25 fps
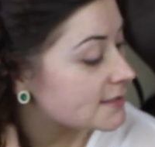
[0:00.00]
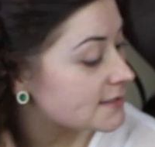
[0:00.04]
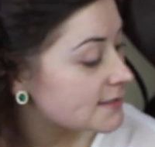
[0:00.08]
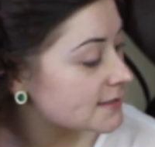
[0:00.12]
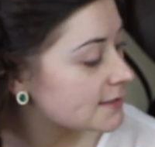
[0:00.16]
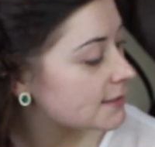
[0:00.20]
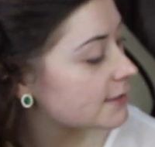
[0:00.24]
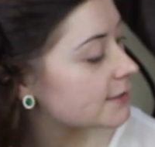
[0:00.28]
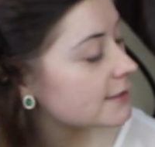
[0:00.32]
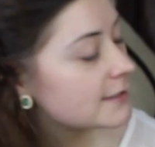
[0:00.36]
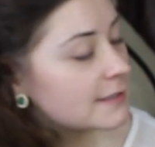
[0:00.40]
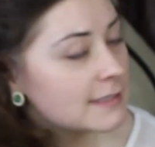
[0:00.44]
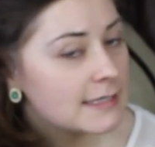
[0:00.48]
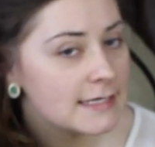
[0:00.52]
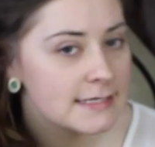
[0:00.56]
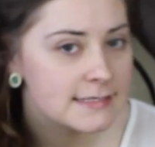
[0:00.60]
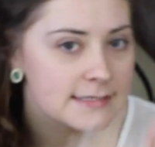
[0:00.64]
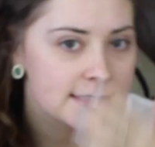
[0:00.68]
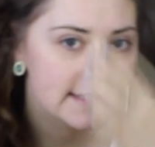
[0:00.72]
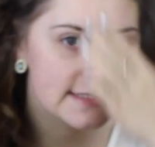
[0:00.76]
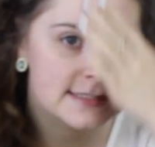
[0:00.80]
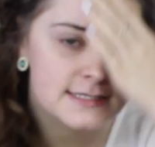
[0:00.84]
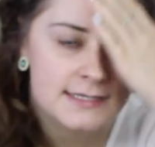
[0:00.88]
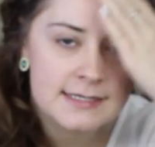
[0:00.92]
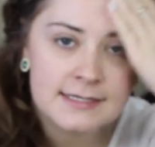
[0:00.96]
so
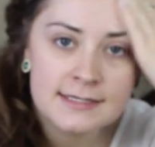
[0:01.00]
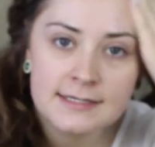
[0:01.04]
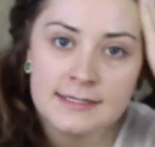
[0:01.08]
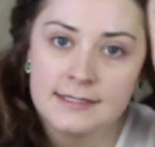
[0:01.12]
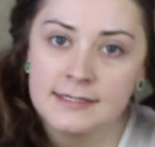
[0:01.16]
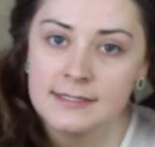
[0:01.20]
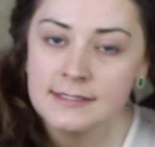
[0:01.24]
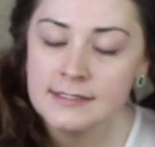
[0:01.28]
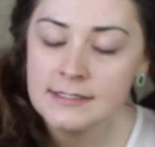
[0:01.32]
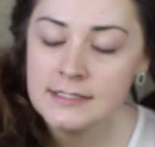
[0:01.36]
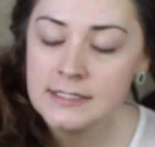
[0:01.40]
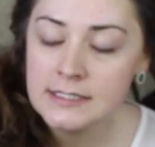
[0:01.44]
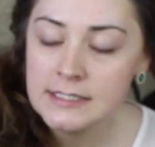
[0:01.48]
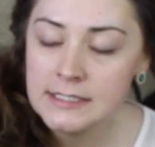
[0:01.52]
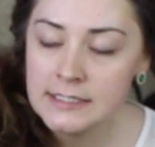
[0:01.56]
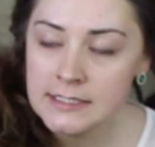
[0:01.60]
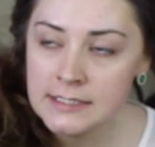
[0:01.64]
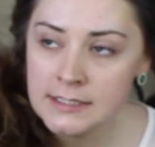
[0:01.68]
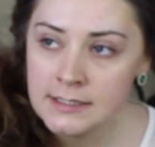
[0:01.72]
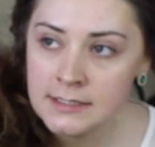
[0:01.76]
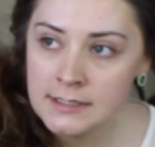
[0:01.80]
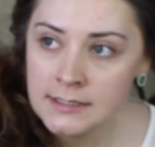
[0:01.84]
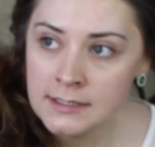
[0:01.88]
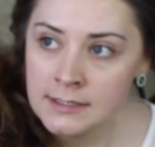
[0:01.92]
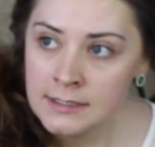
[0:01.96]
let's
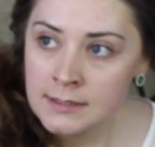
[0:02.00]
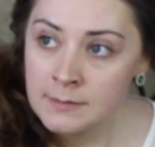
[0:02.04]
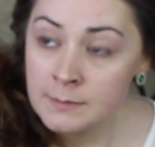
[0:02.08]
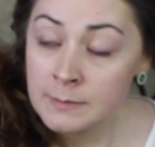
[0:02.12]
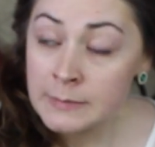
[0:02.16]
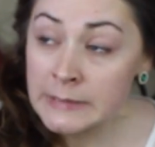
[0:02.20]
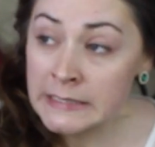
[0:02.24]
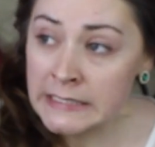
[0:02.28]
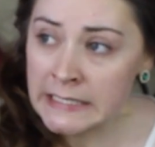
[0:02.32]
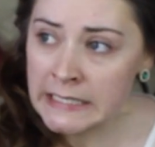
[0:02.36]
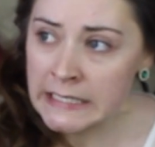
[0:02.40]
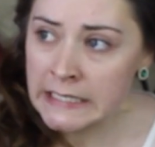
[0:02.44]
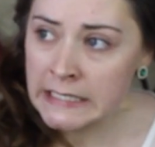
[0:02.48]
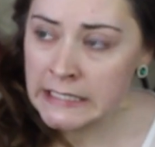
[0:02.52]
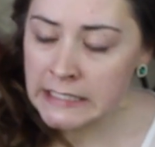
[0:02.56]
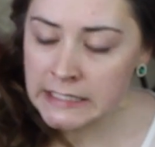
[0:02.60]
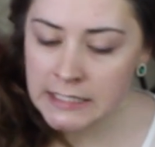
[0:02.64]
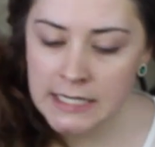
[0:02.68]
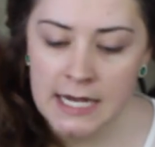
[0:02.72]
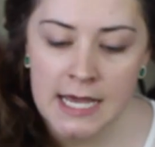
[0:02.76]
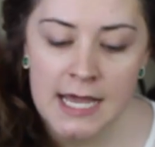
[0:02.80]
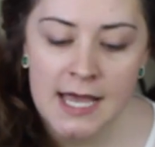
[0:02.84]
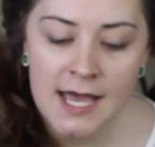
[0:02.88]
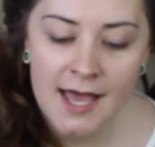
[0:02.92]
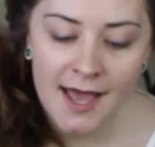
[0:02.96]

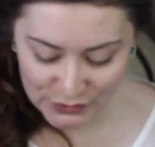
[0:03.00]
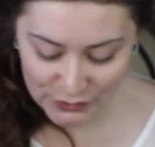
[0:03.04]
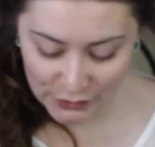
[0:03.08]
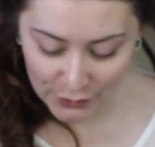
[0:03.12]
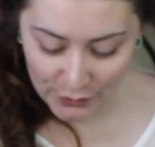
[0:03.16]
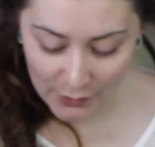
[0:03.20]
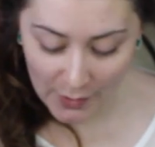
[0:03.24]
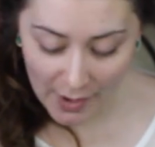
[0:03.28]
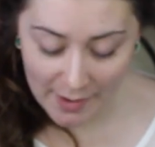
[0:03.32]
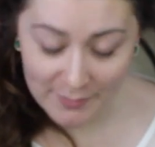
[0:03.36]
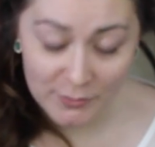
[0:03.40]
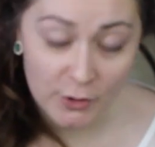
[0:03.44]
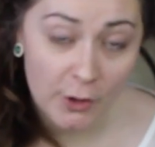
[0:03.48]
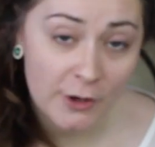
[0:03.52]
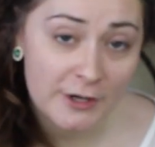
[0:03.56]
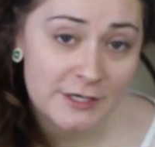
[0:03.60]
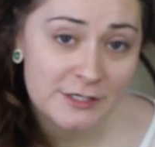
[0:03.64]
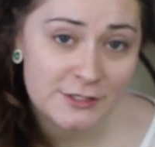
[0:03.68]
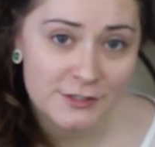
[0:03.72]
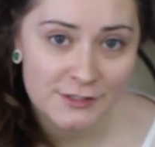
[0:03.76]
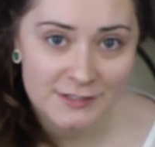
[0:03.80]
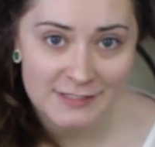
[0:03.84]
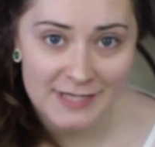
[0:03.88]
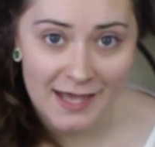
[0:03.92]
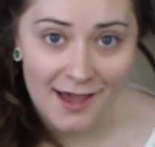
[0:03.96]
begin. So I'm going
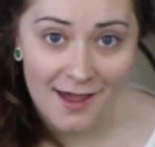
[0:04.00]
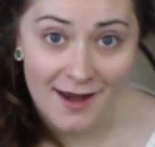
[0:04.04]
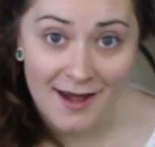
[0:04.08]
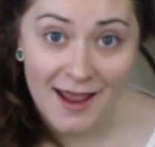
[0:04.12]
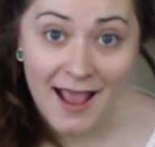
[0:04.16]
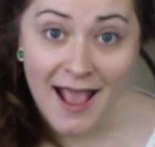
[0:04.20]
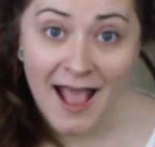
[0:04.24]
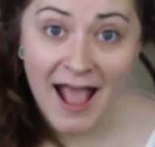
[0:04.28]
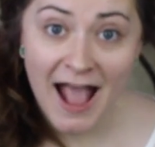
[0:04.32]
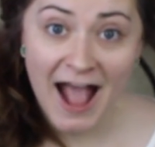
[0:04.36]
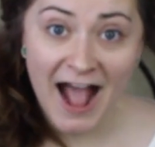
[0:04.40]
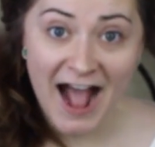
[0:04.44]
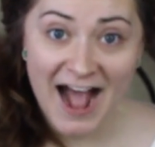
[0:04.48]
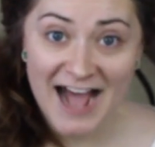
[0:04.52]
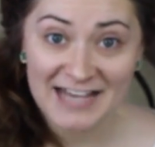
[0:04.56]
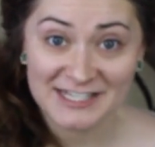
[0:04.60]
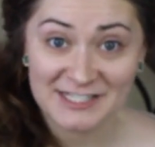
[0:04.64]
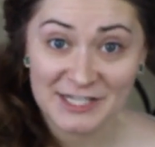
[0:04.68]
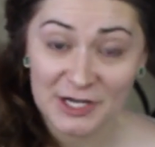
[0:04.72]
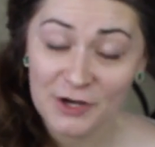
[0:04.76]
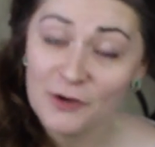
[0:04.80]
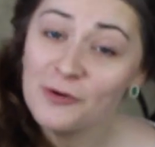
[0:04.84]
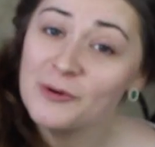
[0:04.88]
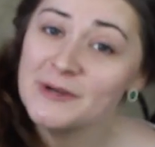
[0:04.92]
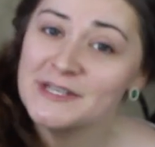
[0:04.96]
to start, as
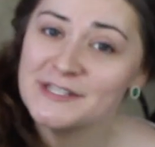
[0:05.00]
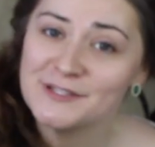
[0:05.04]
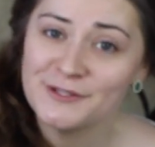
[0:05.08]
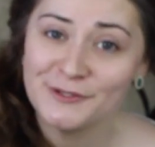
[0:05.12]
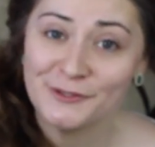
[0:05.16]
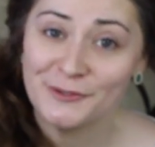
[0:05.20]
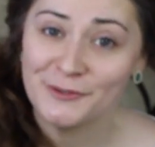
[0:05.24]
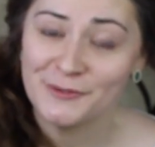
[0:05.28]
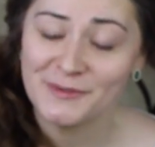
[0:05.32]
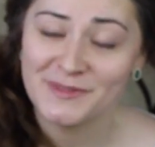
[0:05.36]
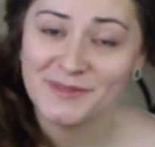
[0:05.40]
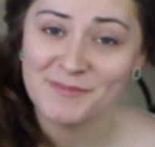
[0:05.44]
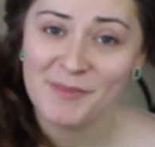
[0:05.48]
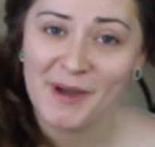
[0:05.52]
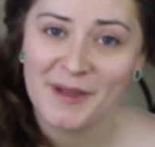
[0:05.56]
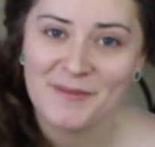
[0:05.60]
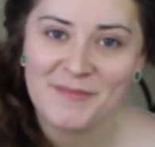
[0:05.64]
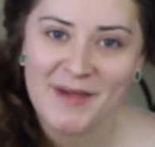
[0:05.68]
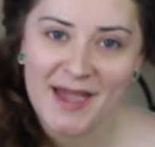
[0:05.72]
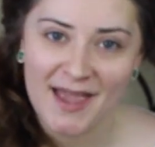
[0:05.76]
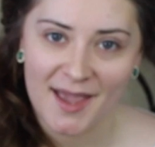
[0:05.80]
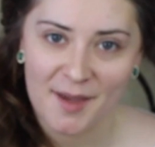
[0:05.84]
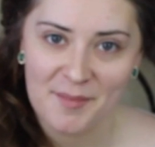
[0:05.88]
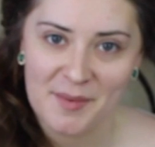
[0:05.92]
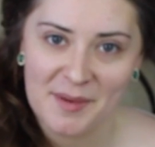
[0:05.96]
I always do, with my
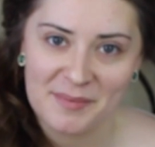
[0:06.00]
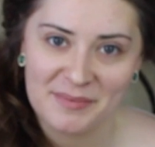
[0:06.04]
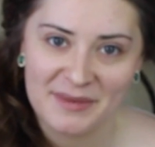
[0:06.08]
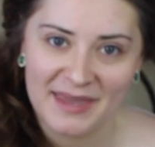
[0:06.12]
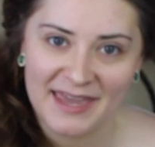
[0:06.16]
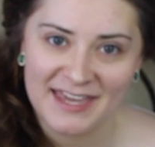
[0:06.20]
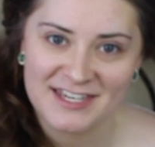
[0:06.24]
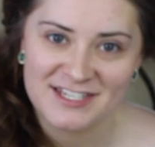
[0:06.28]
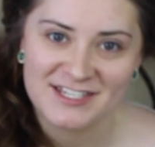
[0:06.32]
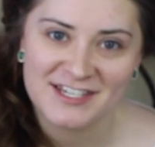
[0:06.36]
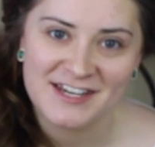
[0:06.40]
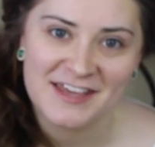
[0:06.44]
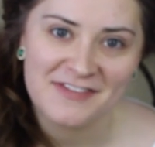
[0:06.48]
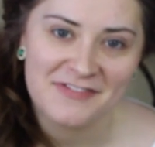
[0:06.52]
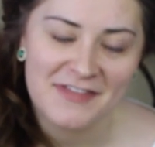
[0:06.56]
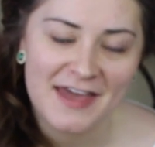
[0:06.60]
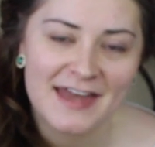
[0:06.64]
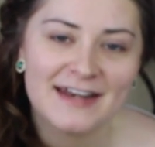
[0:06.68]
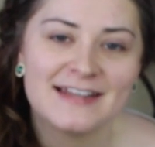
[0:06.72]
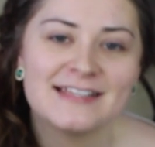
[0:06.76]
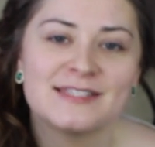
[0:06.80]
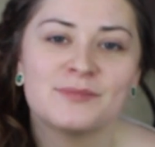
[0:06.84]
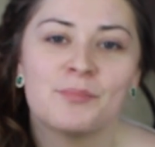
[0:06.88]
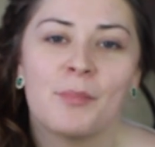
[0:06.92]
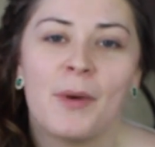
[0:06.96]
makeup application, and
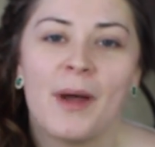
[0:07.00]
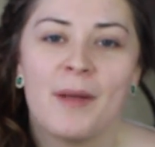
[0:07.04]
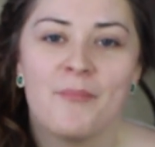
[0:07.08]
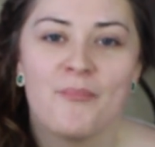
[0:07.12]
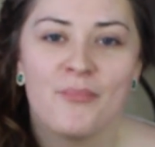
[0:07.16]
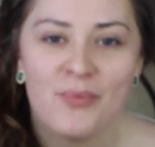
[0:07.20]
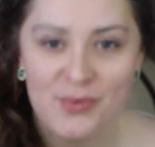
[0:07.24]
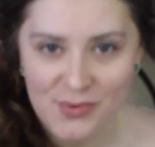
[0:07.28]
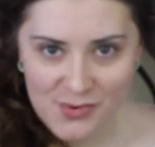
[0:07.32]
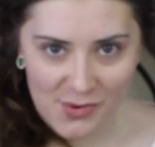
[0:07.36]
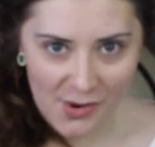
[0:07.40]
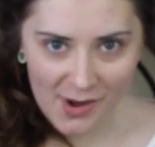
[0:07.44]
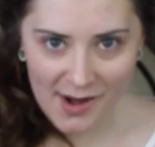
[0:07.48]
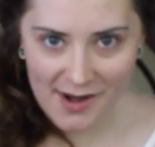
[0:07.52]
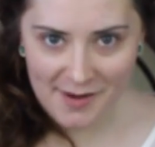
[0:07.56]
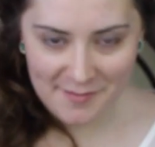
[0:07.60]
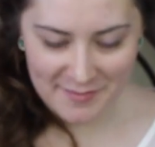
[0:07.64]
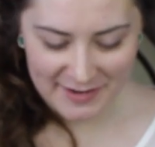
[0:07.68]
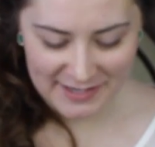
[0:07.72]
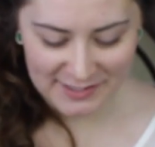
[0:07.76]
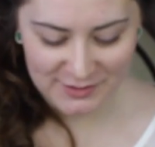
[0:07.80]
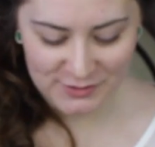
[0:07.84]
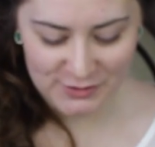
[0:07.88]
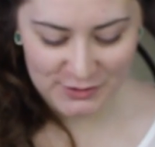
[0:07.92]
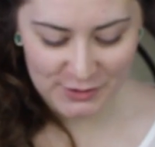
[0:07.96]
that is by
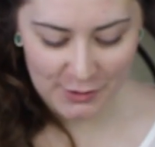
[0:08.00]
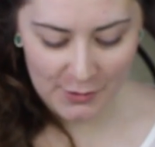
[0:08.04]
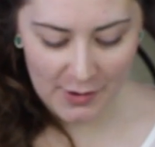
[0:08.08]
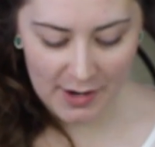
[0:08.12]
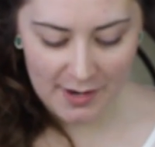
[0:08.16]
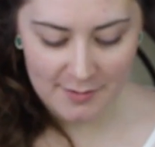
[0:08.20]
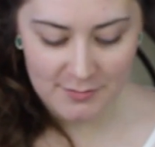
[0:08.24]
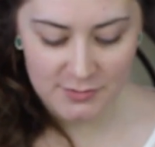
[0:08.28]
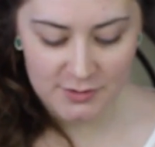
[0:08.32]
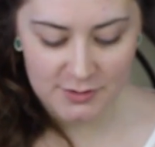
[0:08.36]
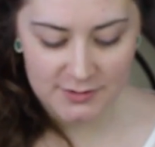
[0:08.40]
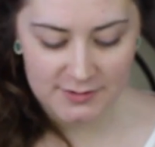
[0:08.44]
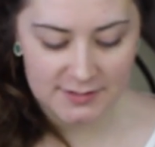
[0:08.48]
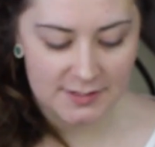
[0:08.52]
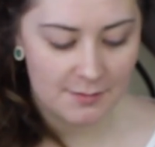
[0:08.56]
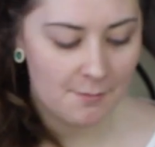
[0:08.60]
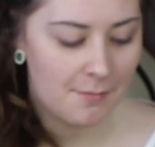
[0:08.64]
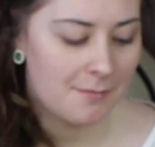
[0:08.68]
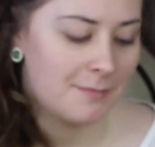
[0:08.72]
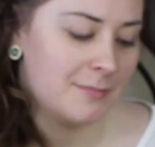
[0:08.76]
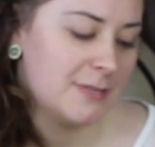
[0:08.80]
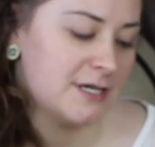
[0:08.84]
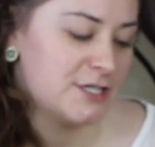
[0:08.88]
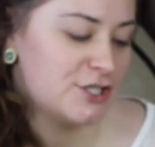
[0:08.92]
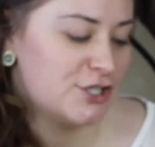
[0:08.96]
priming. So I'm using
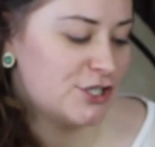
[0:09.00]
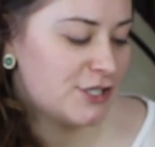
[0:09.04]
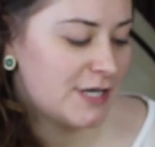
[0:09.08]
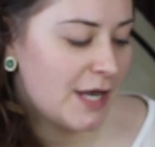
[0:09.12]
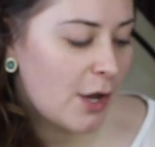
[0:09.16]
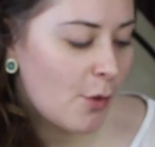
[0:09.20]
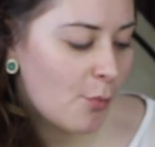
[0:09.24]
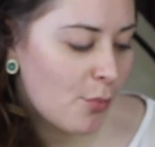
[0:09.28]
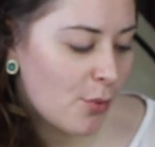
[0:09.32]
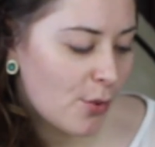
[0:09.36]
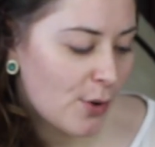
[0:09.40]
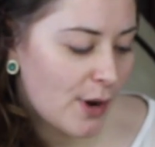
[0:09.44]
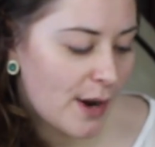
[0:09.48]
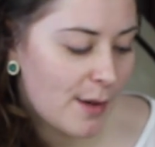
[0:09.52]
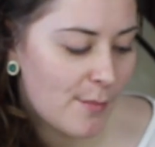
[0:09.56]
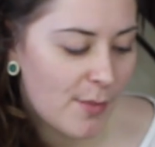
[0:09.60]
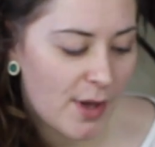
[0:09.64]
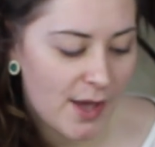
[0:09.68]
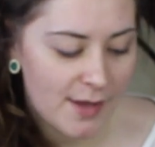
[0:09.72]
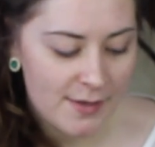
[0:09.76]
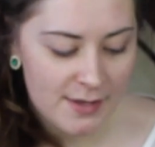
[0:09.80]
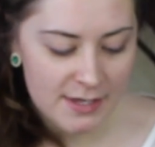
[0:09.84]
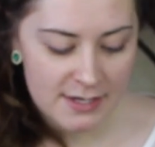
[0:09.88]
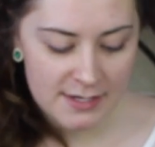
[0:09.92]
my Chanel primer,